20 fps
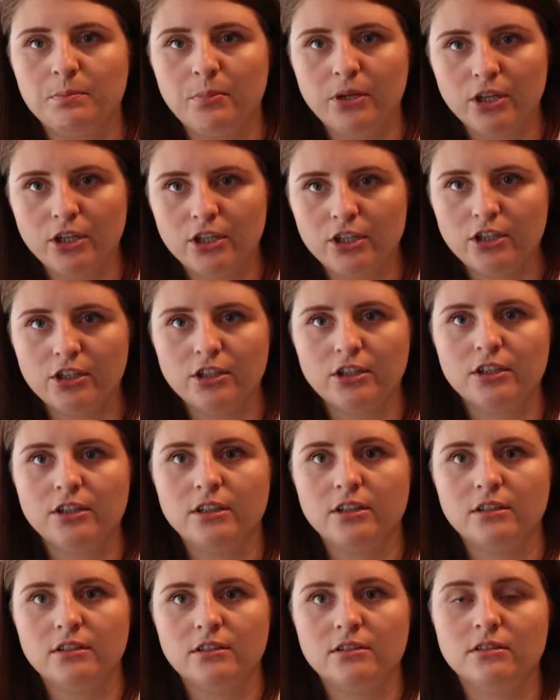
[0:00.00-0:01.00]
per
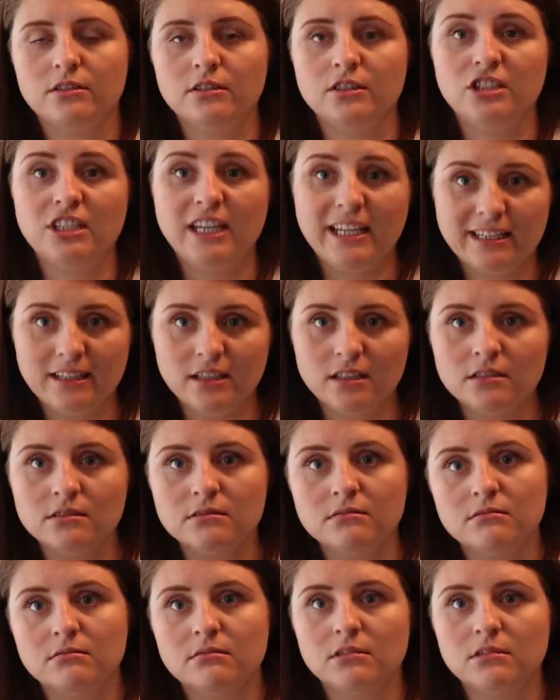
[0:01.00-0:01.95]
year.